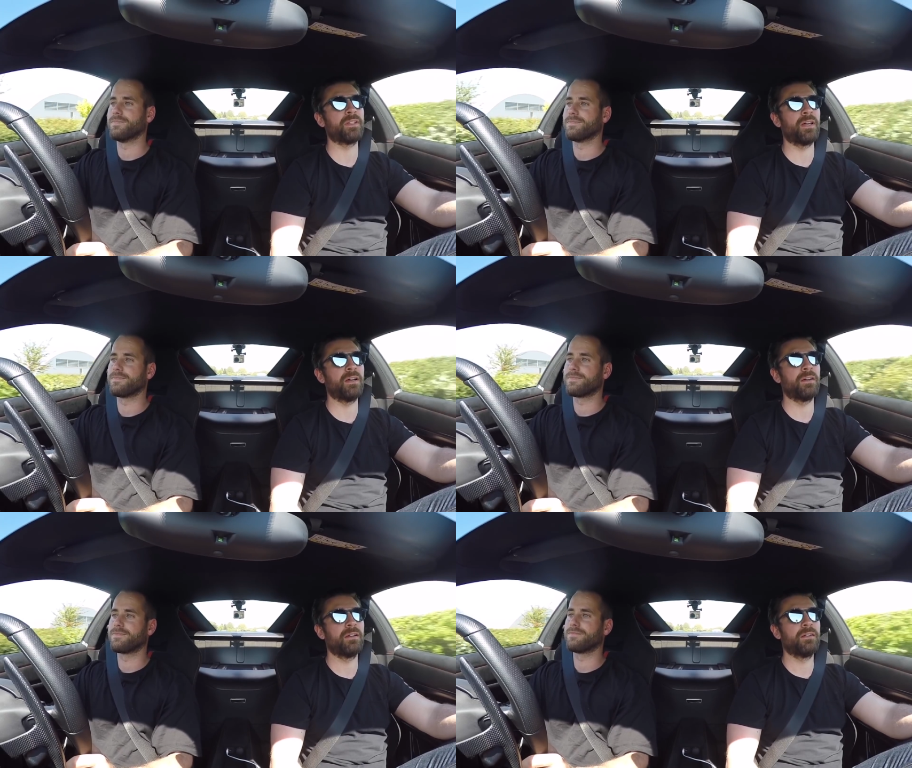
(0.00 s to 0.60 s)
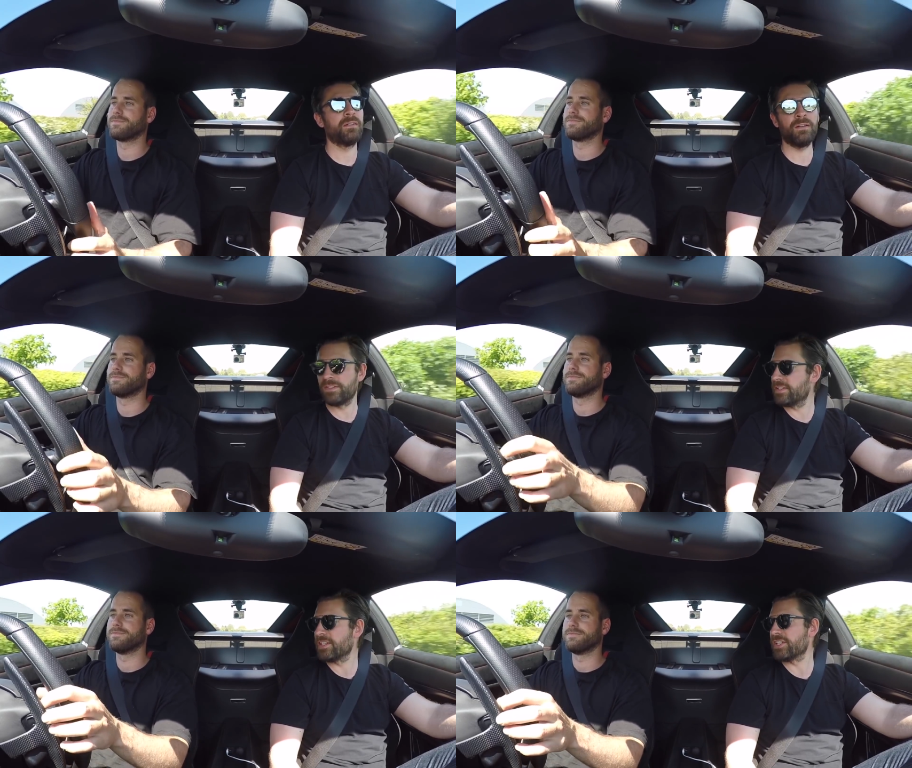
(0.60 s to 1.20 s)
Speaker 1: the of
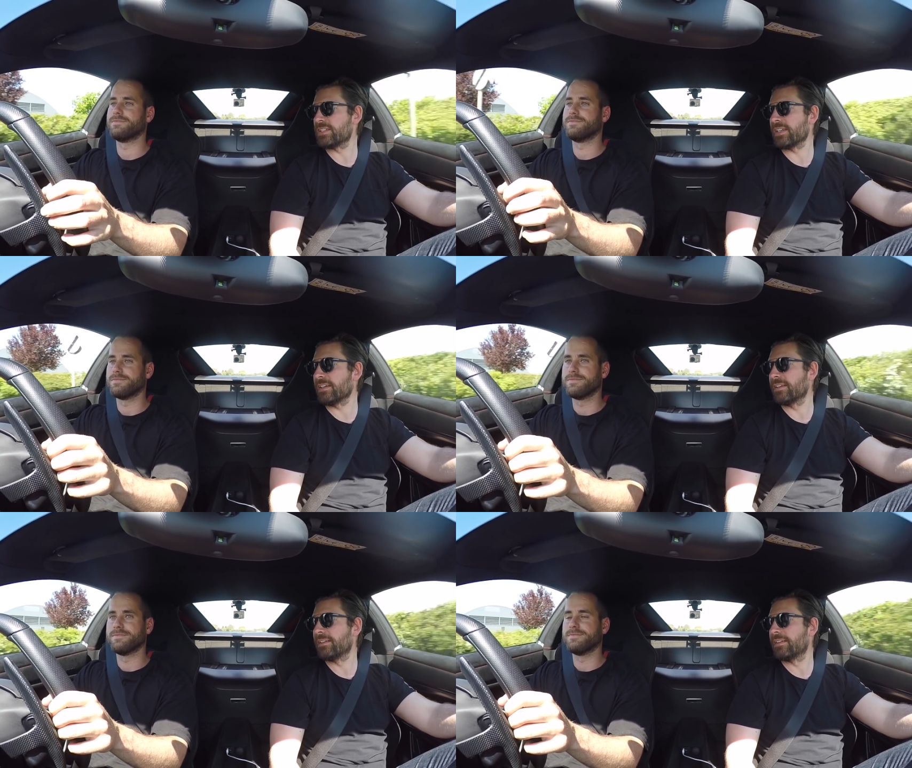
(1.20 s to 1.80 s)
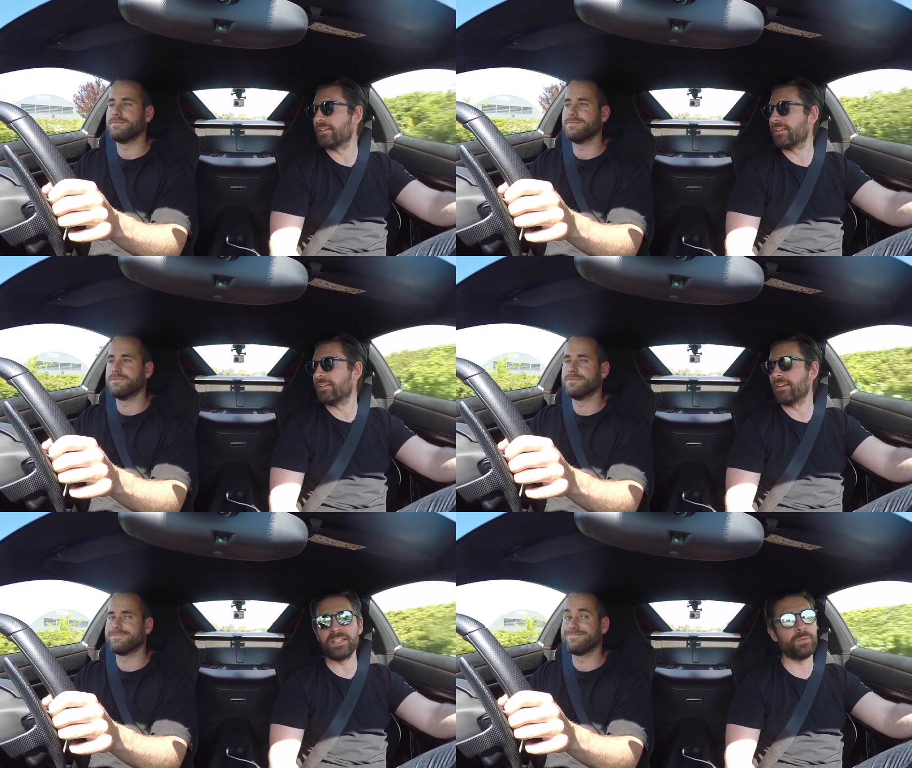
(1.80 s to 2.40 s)
the CGT
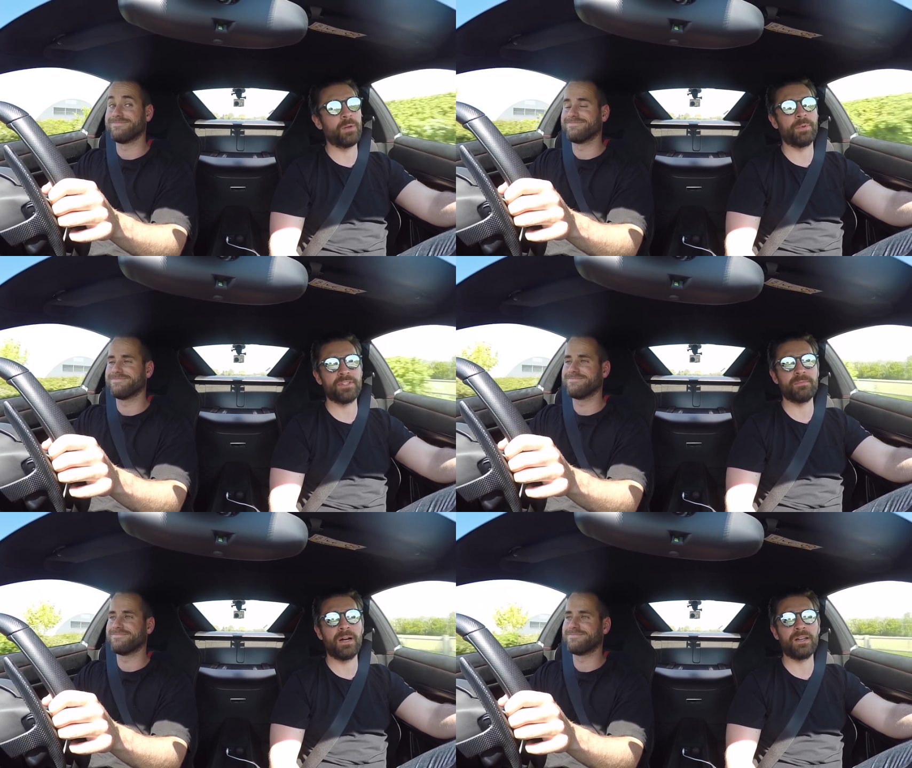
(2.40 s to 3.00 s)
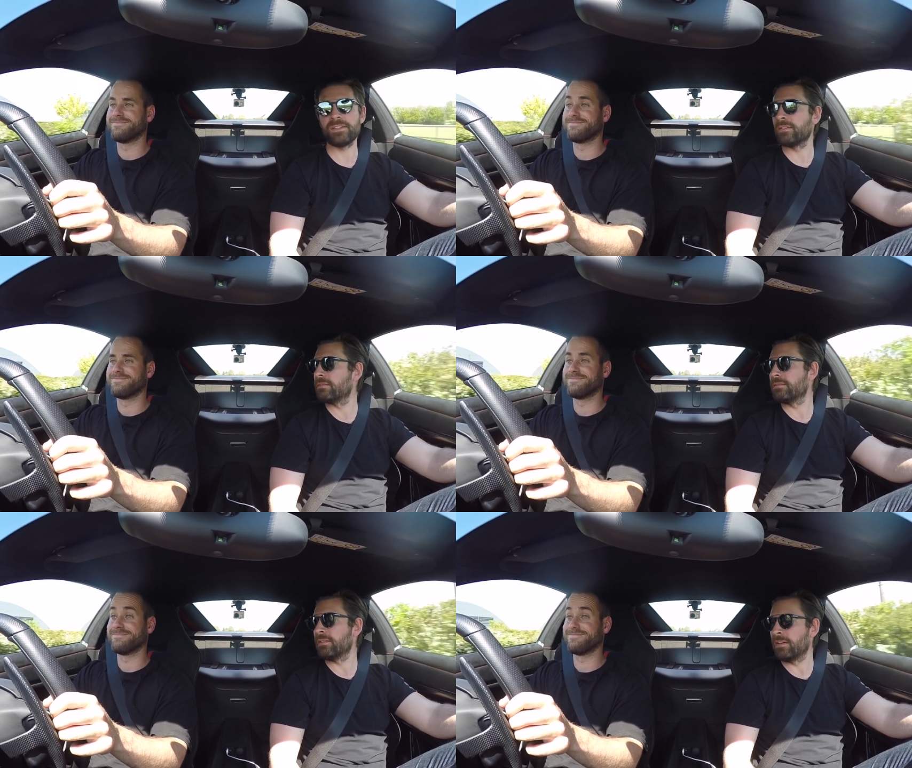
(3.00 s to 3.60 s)
and you want to put some miles
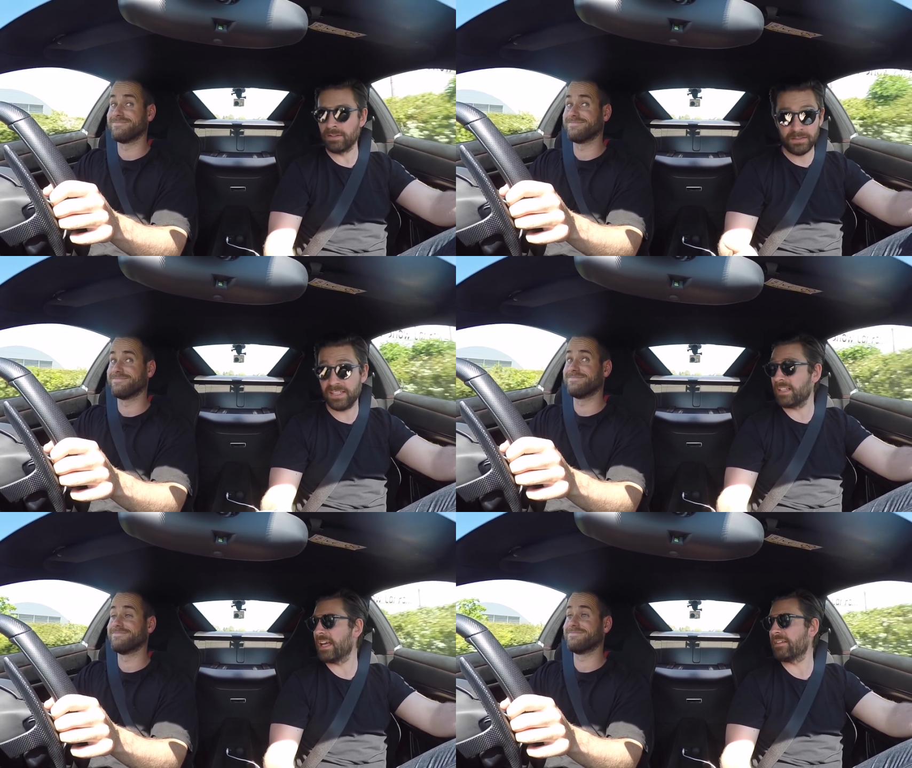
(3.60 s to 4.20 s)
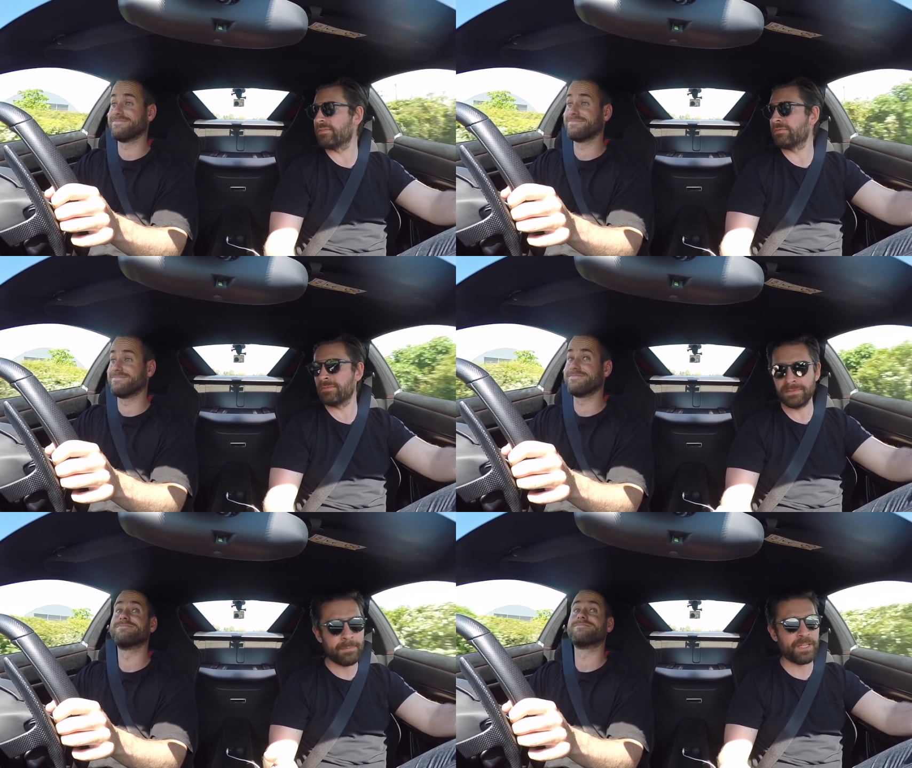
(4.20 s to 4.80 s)
on on a TDF,
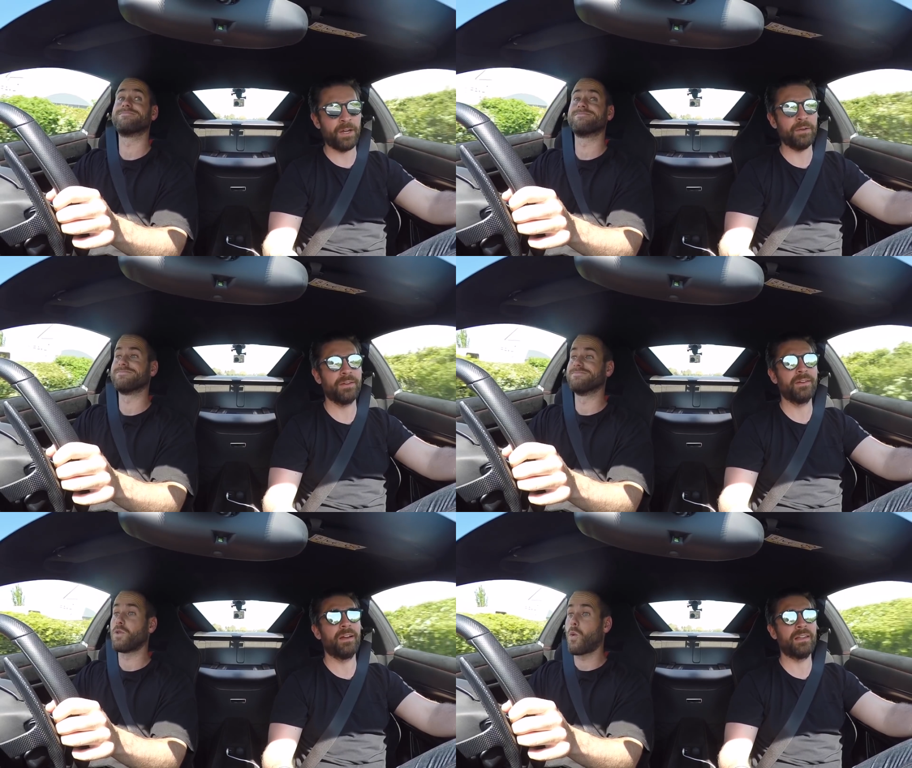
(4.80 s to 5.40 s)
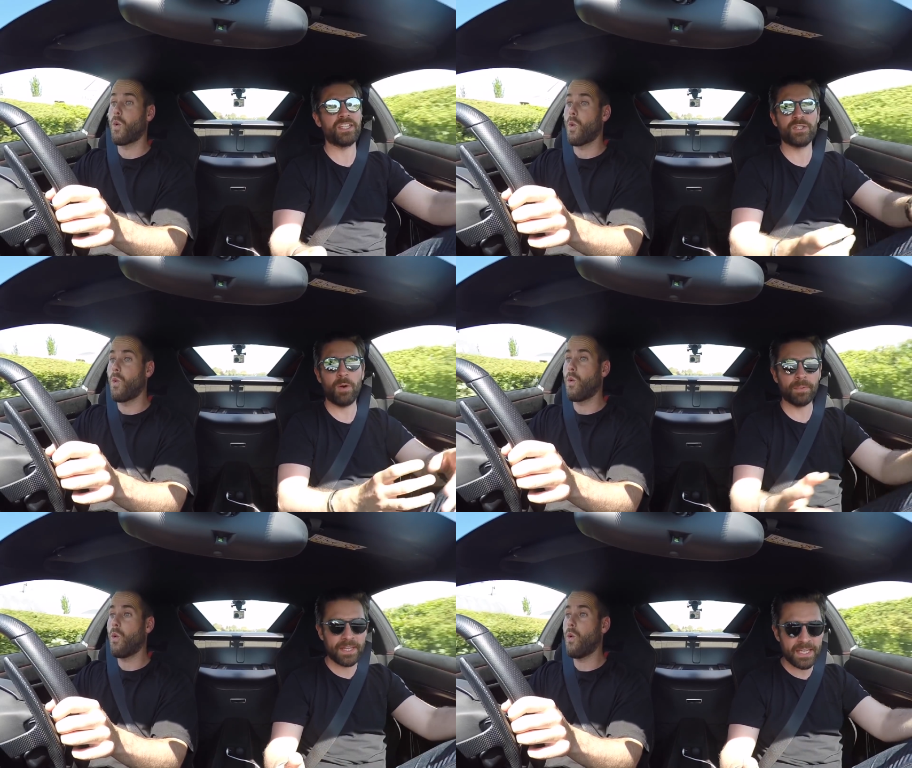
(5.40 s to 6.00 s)
let me know and let's
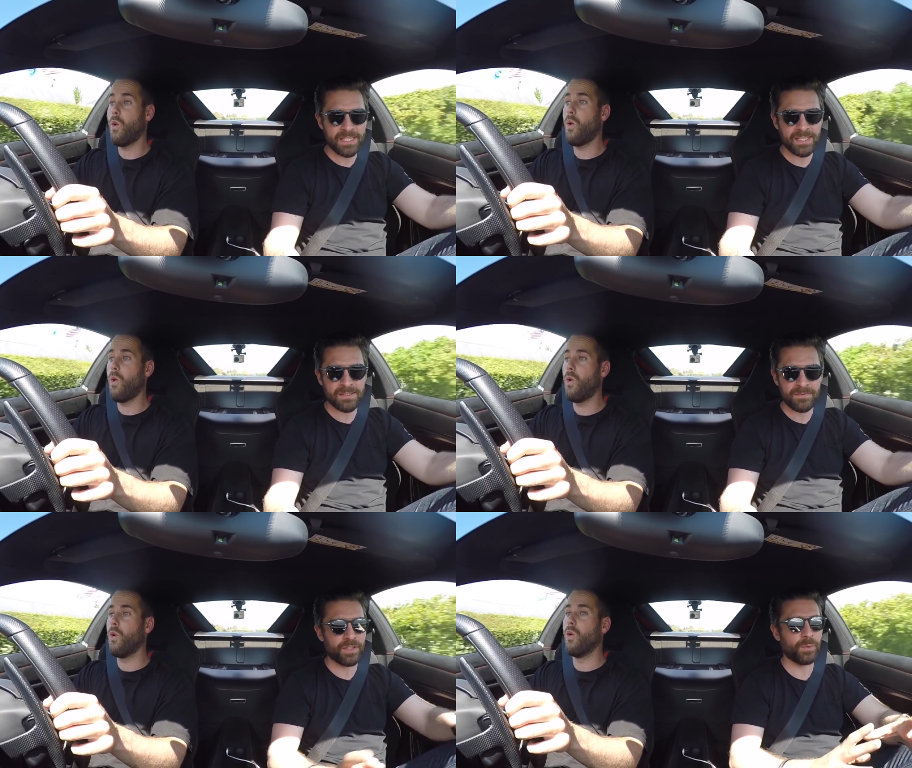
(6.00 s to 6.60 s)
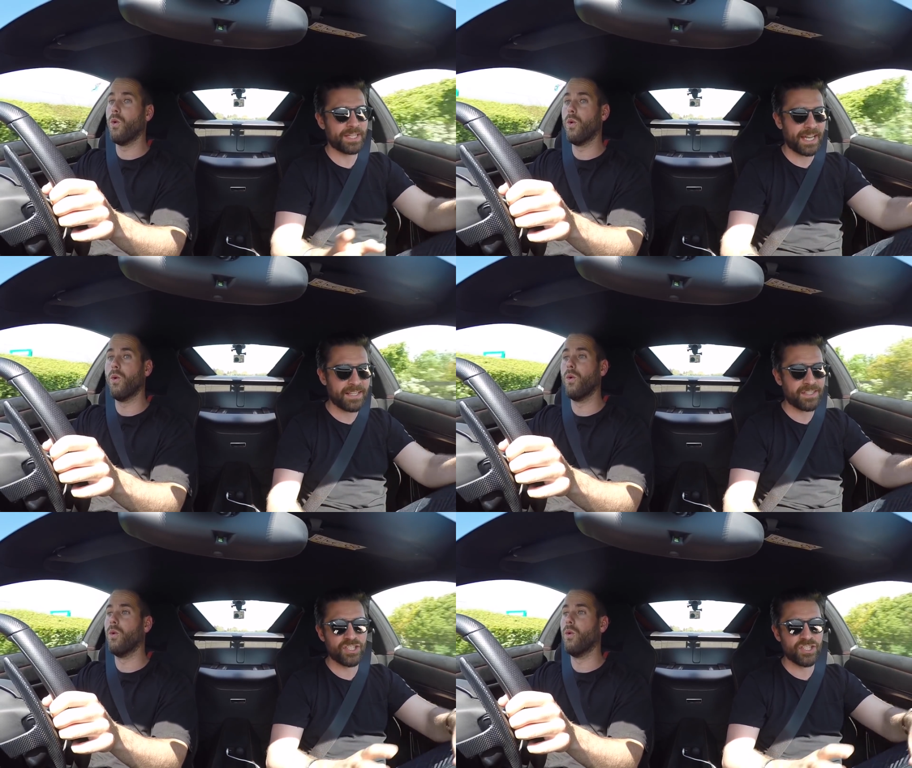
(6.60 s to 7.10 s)
swap keys for the weekend and